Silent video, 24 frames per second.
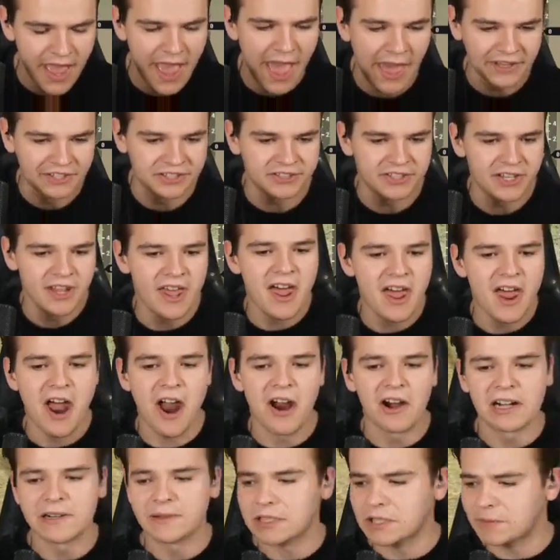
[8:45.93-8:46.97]
Yes.
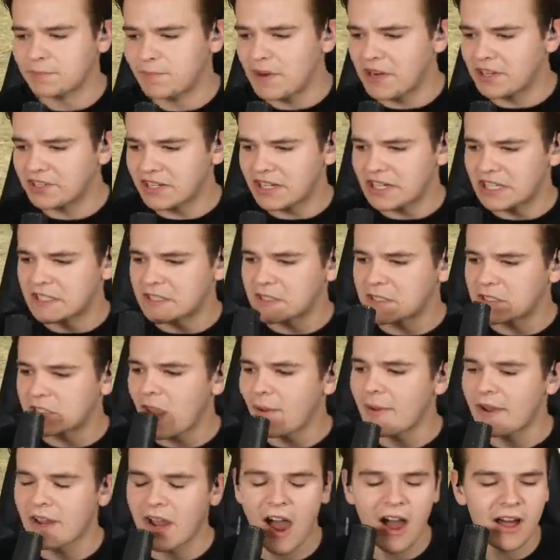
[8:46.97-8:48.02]
All right, our spinach is
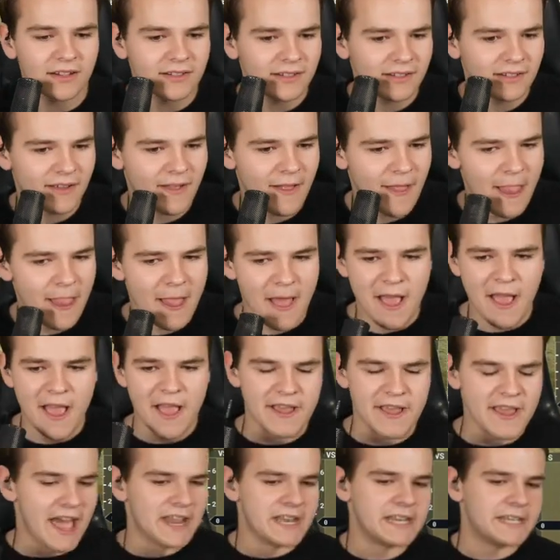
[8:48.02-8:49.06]
coming on.
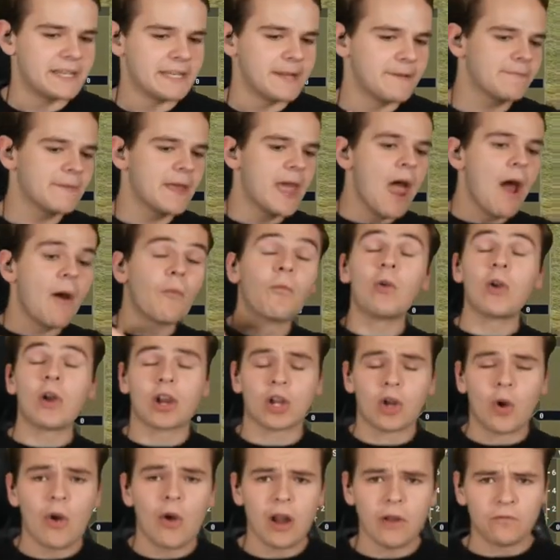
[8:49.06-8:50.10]
Yes,
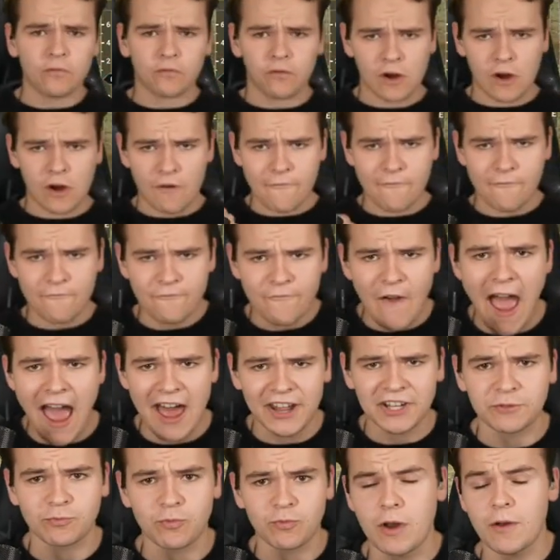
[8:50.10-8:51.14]
we're going for a
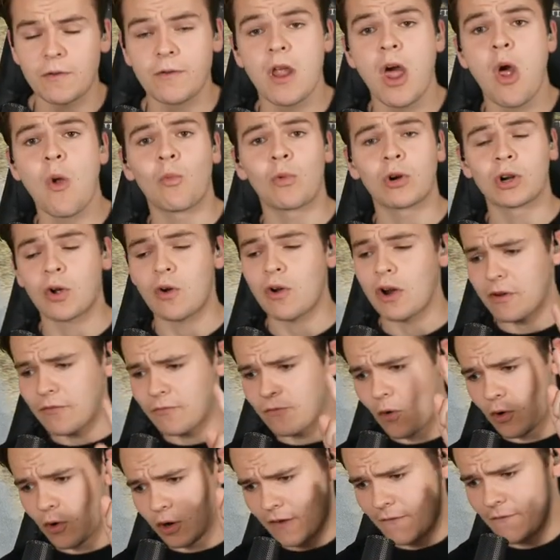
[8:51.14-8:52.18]
fast one. We're going
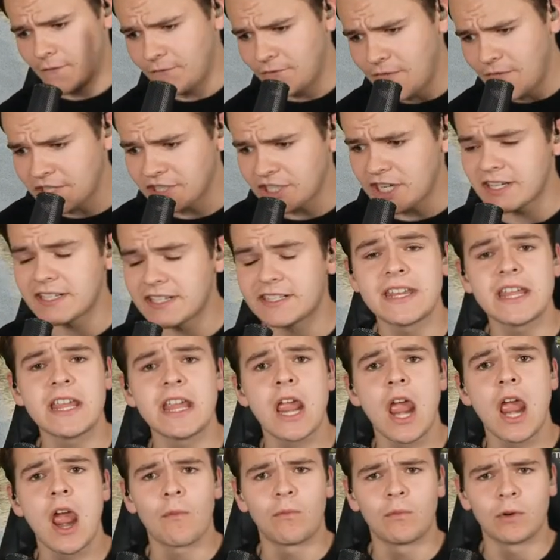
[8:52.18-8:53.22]
for
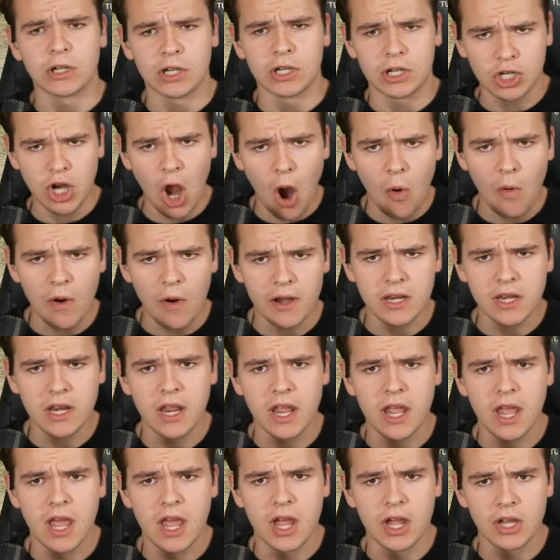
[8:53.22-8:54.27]
efficiency. We're
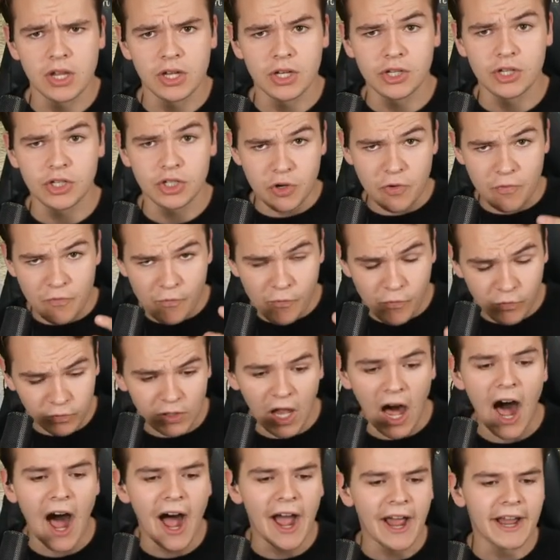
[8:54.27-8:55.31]
going to
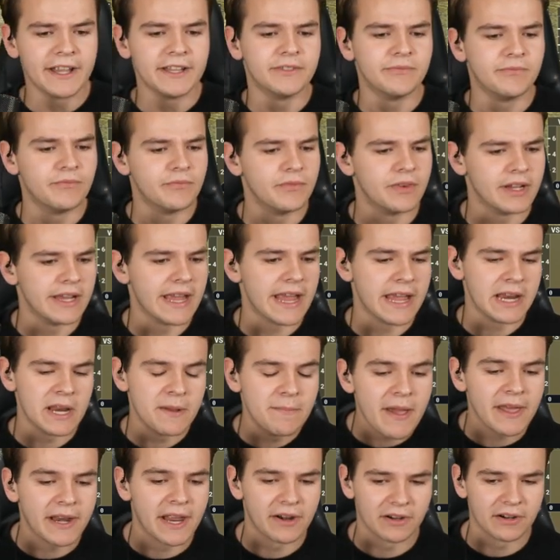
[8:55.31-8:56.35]
fly in
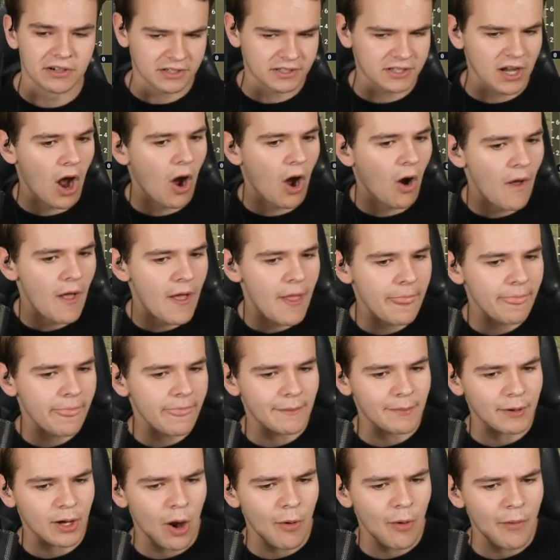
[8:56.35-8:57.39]
a minute or so.
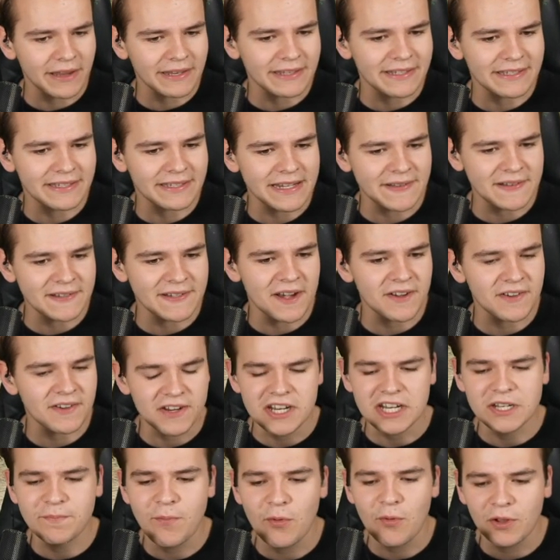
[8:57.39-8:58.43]
Here we go. We can see these
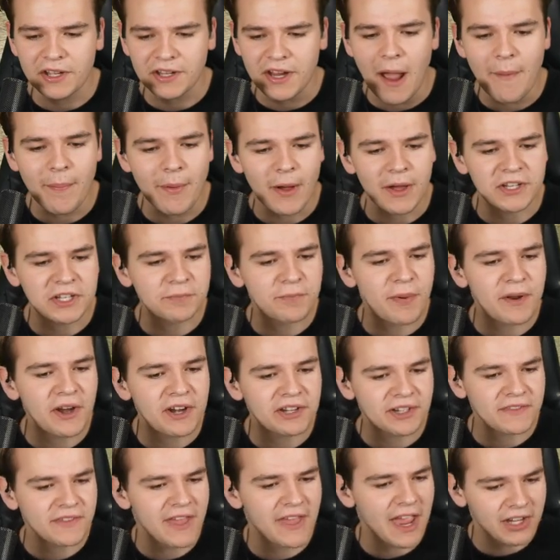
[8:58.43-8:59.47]
engines spooling up.
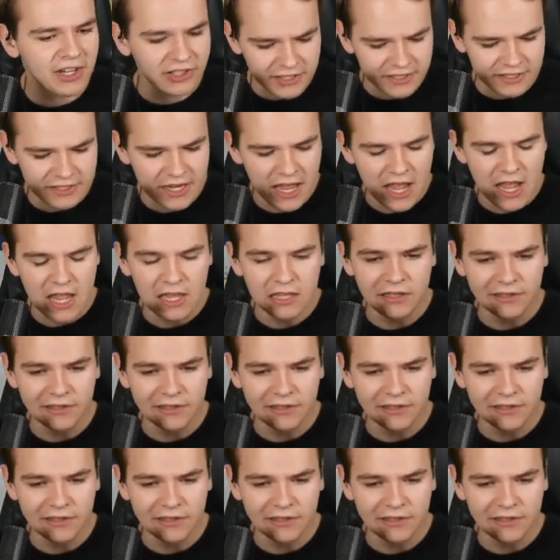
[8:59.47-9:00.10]
Spinach on the engines.